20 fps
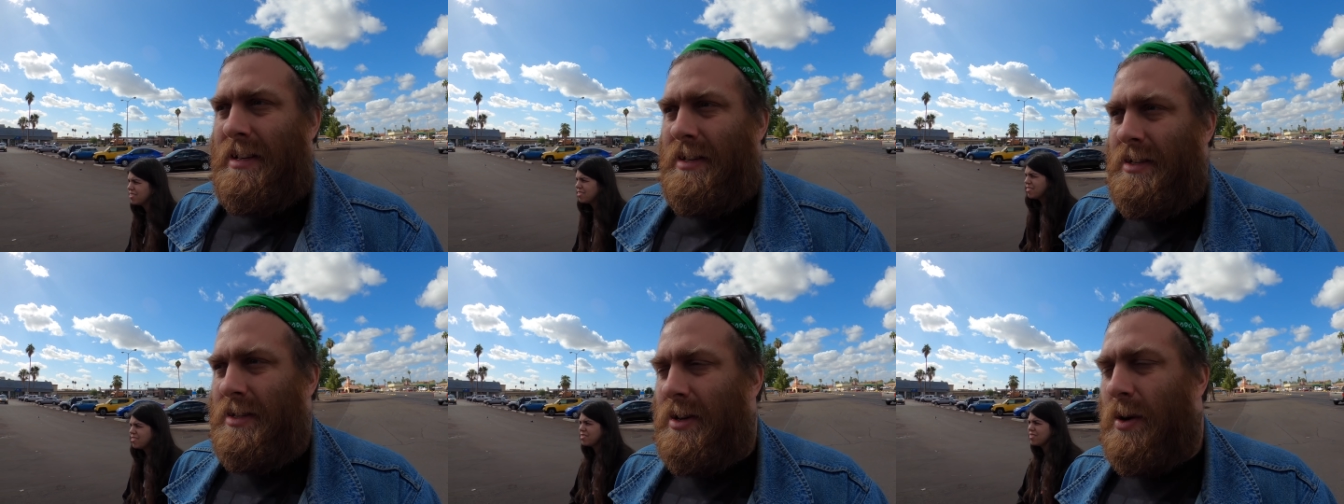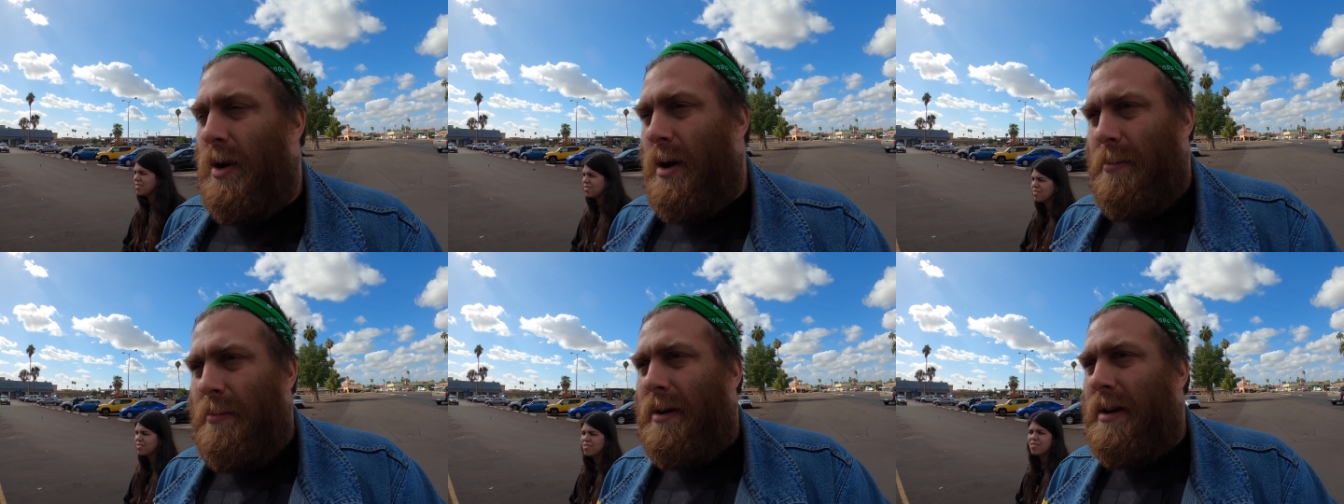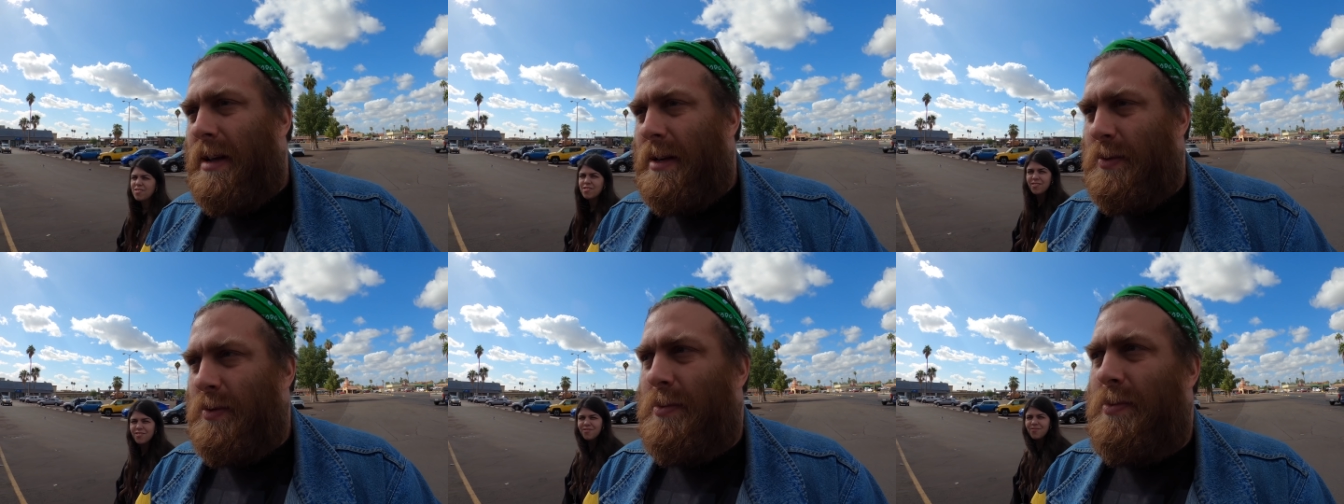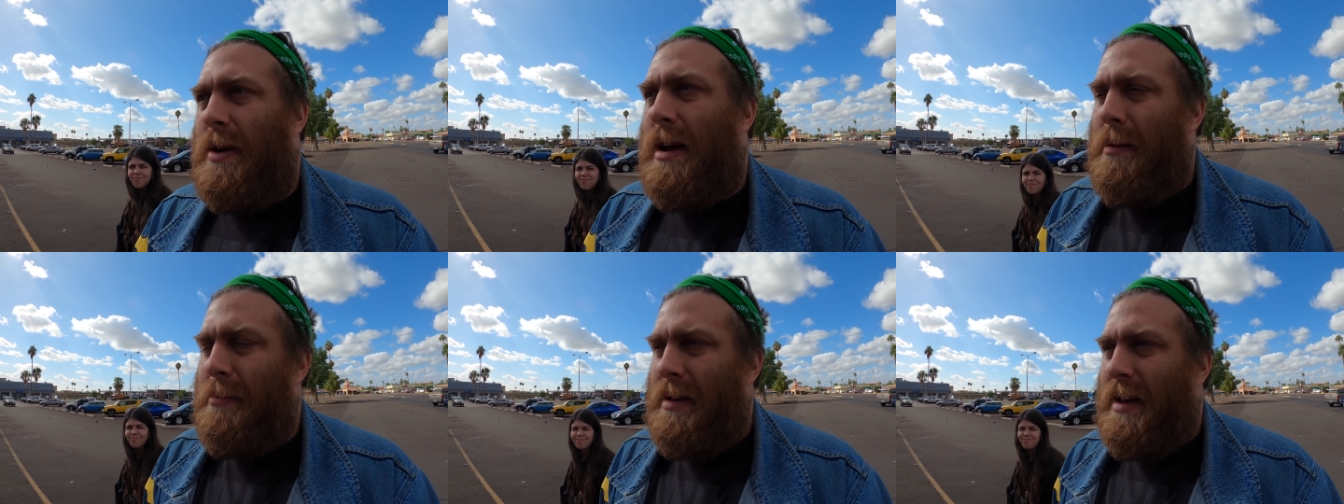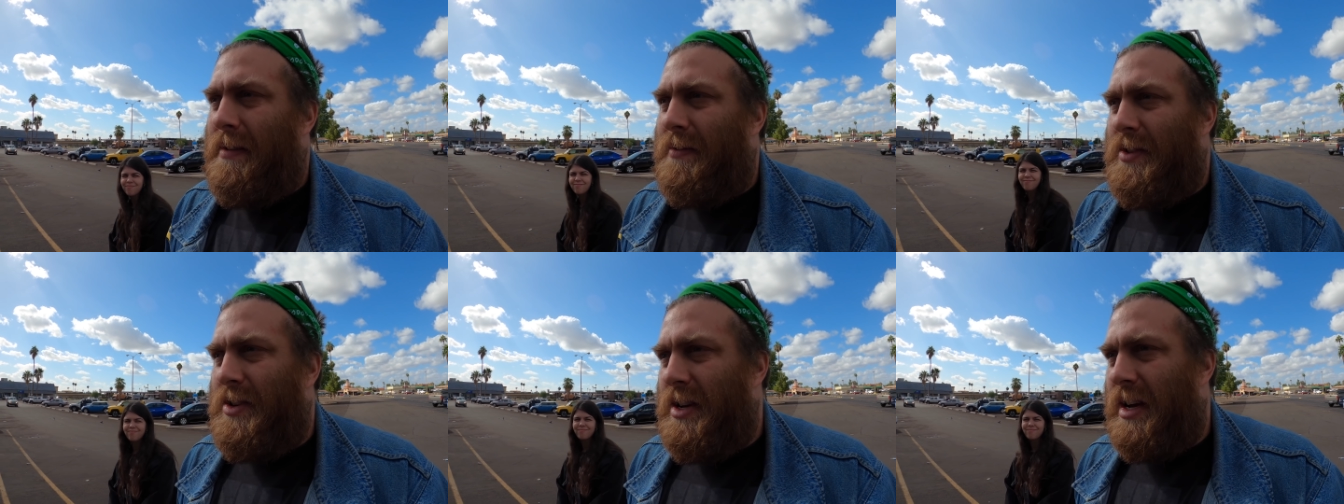So on Mondays, we'll
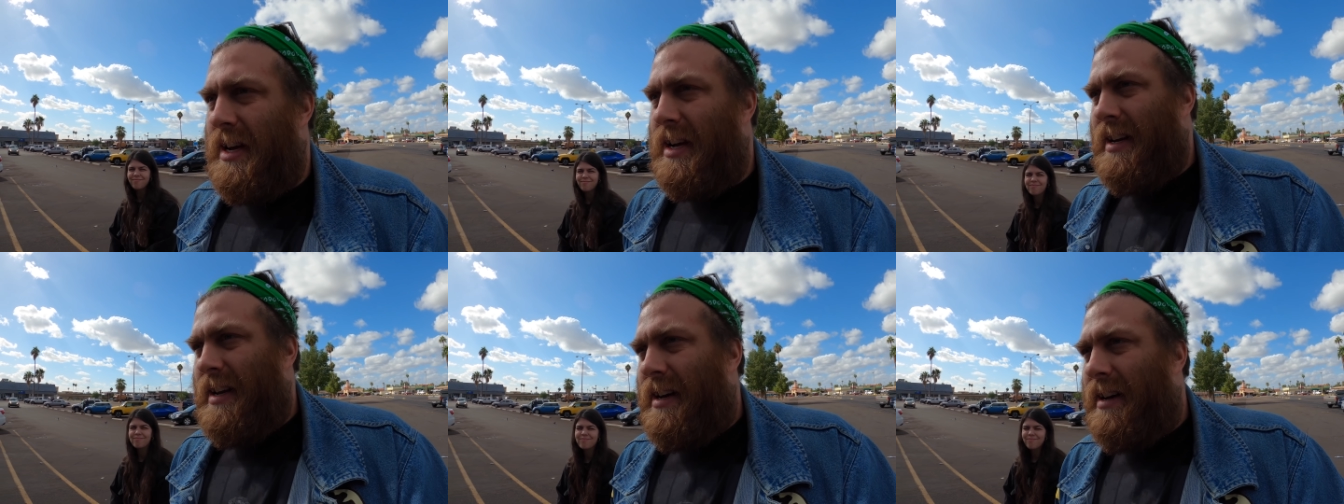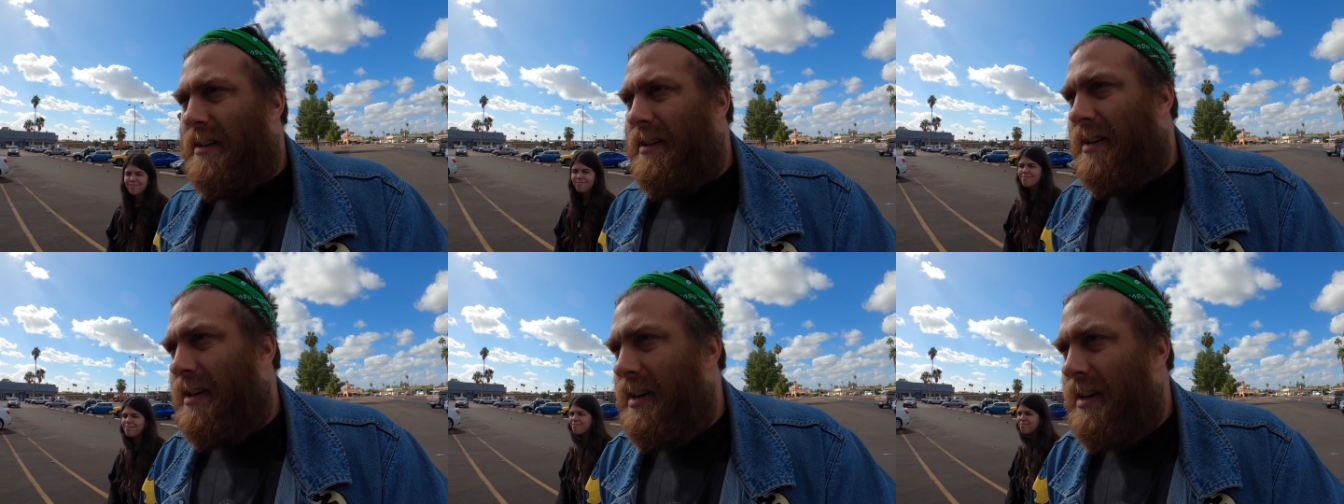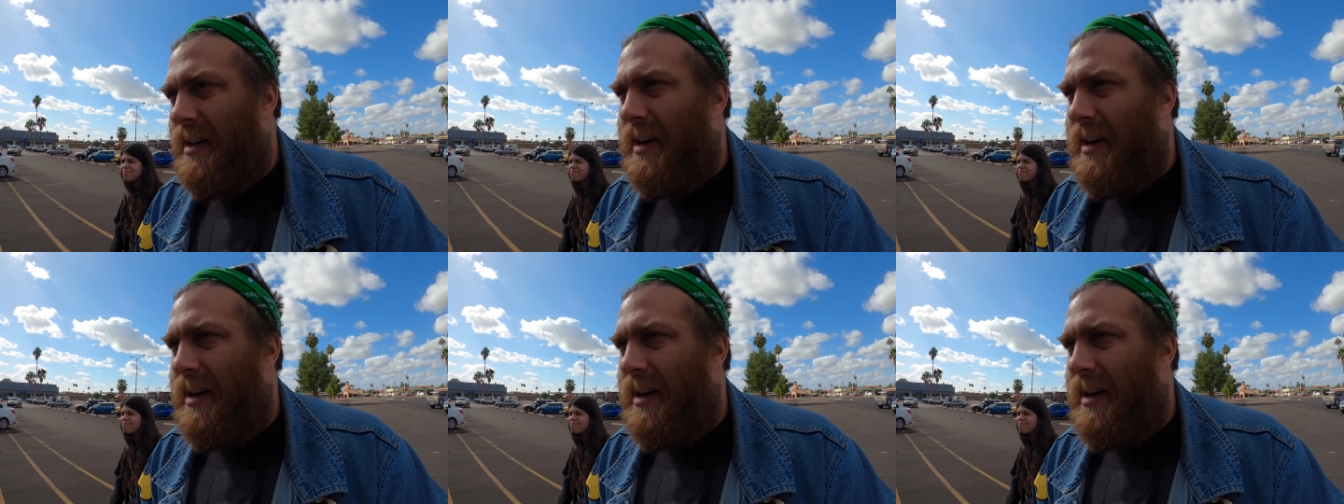probably have to check it out.